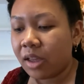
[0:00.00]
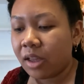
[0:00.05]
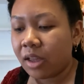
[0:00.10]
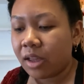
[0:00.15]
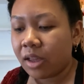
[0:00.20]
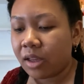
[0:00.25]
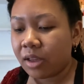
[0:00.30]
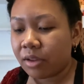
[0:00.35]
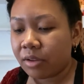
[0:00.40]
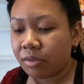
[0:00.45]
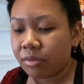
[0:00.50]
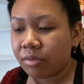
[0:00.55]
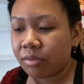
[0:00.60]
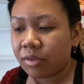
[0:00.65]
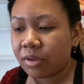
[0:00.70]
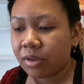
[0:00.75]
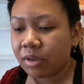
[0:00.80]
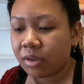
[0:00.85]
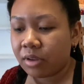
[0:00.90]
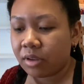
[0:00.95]
of
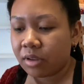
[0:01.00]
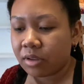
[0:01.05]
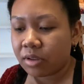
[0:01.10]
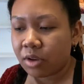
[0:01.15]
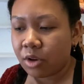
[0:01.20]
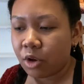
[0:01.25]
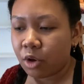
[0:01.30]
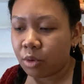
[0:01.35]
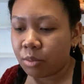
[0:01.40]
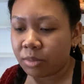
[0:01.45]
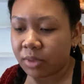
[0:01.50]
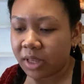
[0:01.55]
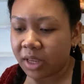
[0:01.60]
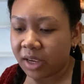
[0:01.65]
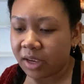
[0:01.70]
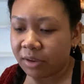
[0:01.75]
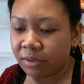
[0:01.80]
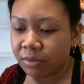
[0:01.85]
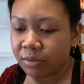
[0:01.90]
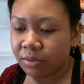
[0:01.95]
home
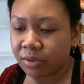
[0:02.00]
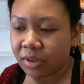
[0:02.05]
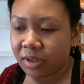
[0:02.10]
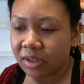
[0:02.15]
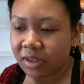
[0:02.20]
life,